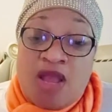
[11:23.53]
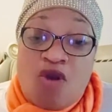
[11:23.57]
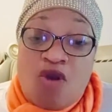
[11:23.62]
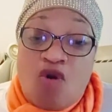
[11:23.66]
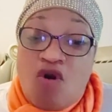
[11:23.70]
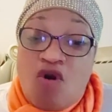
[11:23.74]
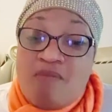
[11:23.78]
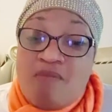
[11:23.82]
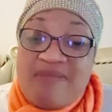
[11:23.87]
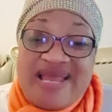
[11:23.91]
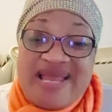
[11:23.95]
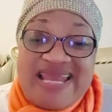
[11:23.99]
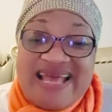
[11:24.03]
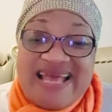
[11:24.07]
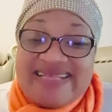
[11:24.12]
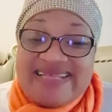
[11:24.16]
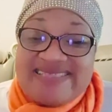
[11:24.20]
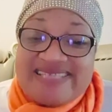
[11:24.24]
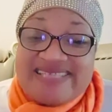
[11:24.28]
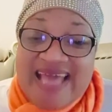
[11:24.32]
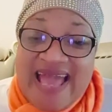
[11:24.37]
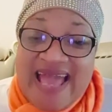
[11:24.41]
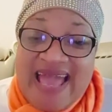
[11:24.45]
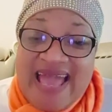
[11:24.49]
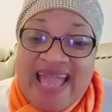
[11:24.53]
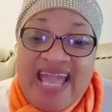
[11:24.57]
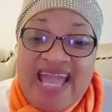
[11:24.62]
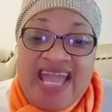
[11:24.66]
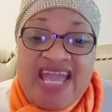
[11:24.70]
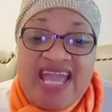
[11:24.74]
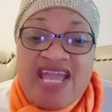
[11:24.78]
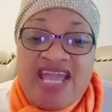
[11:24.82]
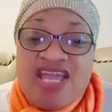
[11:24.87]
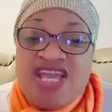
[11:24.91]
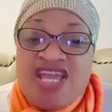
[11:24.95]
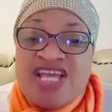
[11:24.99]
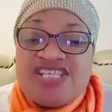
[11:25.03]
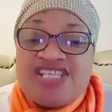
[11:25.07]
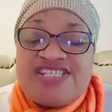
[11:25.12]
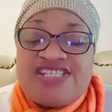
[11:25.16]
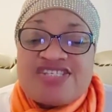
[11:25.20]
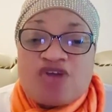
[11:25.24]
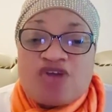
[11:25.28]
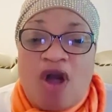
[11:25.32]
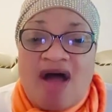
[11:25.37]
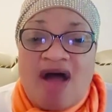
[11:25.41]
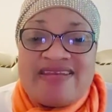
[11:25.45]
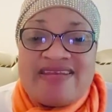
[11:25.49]
Humility
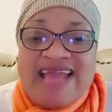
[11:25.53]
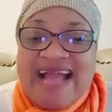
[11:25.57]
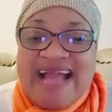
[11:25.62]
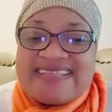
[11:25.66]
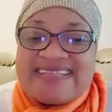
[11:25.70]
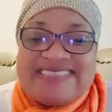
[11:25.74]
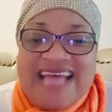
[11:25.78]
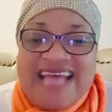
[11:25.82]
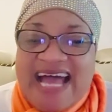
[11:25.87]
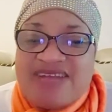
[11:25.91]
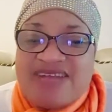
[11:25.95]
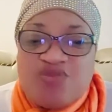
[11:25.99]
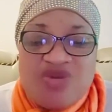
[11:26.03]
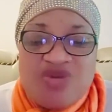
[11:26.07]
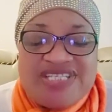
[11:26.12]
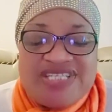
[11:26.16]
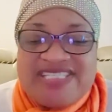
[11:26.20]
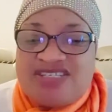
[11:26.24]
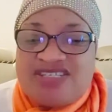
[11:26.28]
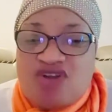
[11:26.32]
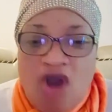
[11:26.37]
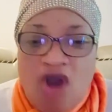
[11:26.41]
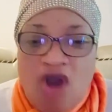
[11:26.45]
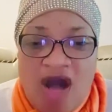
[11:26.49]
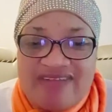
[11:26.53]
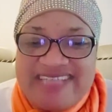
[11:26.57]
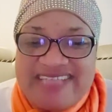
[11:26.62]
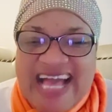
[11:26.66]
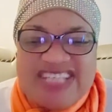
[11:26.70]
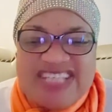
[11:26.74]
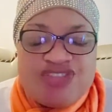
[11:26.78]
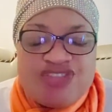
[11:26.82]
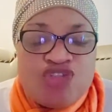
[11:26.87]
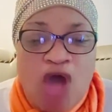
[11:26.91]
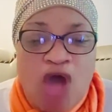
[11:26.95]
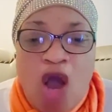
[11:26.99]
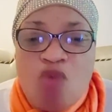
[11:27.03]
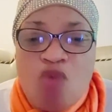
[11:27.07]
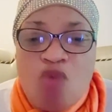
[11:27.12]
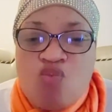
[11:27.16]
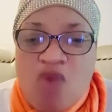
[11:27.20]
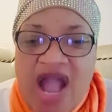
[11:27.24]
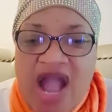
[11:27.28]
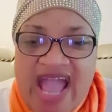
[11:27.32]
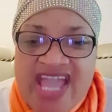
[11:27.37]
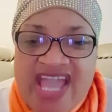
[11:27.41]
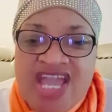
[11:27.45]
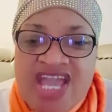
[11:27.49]
is connected with God. There's no
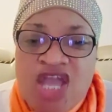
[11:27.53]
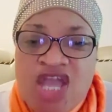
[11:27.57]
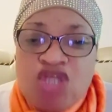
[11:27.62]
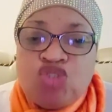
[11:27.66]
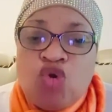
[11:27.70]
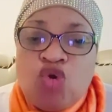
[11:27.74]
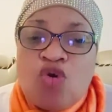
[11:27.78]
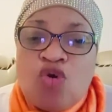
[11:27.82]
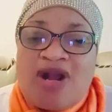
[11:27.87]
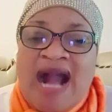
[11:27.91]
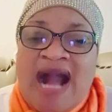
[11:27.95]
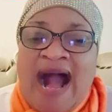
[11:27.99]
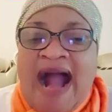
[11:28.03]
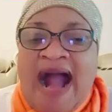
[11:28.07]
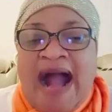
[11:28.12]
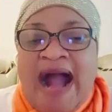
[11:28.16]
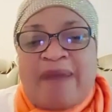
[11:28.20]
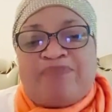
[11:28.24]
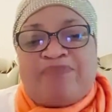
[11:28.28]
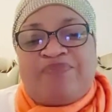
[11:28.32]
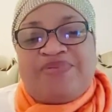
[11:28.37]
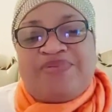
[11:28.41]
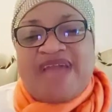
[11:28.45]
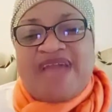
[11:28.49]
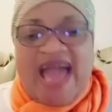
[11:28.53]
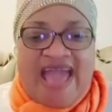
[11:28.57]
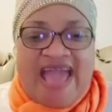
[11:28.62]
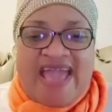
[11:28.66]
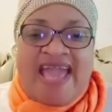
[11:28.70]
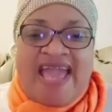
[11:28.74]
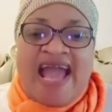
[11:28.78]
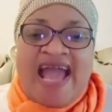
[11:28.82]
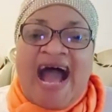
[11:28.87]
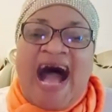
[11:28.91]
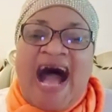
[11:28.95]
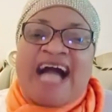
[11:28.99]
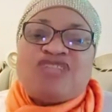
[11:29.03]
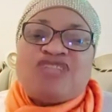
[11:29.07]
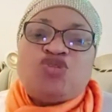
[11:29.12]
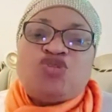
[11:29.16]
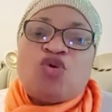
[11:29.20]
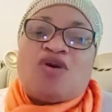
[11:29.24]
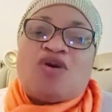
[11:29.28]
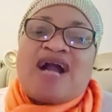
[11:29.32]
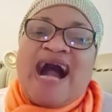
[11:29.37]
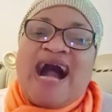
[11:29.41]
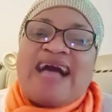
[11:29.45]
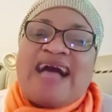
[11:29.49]
way you can appear and
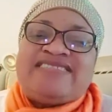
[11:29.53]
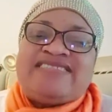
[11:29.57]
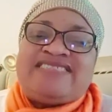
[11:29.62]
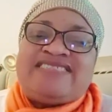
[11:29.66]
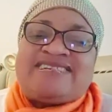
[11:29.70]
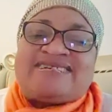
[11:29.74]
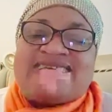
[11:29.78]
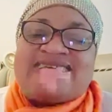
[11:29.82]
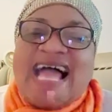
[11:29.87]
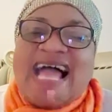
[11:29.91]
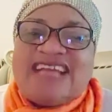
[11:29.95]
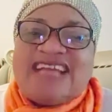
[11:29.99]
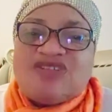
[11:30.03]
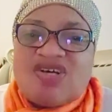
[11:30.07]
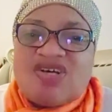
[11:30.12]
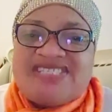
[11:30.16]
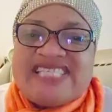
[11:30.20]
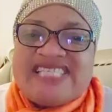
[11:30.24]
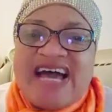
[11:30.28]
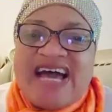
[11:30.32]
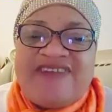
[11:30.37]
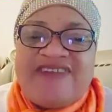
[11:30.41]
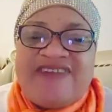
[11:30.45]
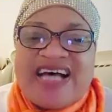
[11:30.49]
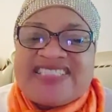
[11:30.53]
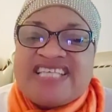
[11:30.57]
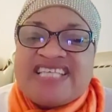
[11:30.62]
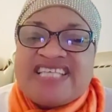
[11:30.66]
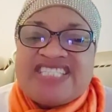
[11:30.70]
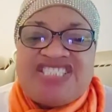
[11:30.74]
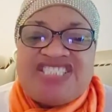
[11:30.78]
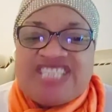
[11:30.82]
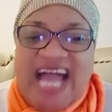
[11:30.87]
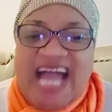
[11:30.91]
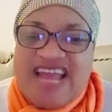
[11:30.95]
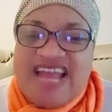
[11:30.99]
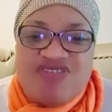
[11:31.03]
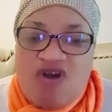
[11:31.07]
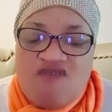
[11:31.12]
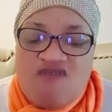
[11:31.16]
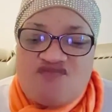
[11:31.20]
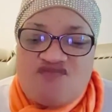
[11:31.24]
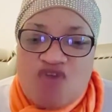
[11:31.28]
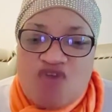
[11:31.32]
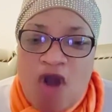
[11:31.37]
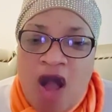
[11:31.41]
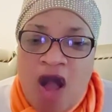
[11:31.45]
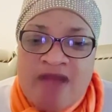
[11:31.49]
you can declare yourself as a child
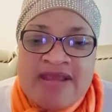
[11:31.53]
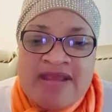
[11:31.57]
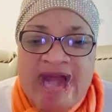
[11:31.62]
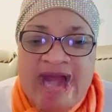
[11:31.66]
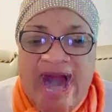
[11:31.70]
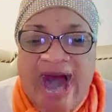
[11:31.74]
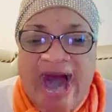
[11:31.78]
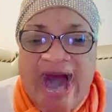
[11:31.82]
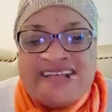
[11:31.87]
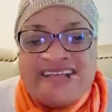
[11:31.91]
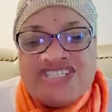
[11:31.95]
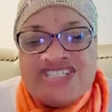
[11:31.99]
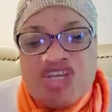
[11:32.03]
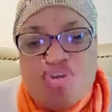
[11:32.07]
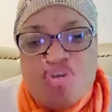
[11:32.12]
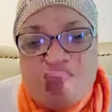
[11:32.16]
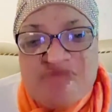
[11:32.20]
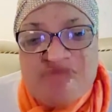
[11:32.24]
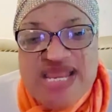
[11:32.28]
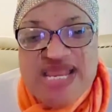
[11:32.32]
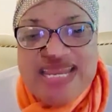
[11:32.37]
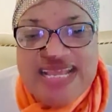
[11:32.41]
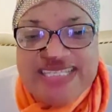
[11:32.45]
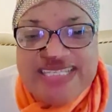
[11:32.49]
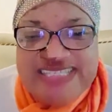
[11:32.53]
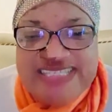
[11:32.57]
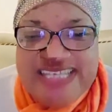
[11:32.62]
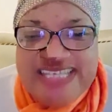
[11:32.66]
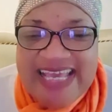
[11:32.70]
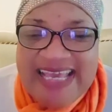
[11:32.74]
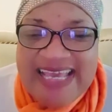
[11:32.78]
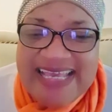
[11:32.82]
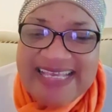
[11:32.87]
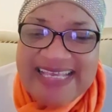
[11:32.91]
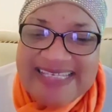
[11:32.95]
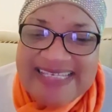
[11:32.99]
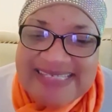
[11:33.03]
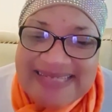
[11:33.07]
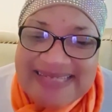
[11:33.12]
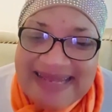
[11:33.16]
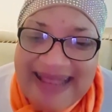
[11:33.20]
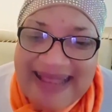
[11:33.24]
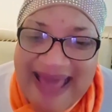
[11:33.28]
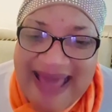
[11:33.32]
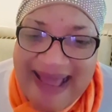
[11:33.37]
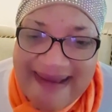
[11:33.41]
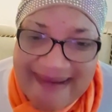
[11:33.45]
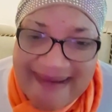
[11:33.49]
of God and humility is
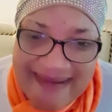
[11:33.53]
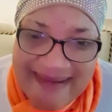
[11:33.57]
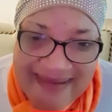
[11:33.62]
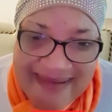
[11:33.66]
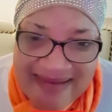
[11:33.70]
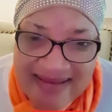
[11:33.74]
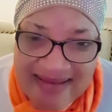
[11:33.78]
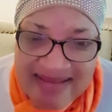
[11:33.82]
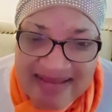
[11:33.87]
lack.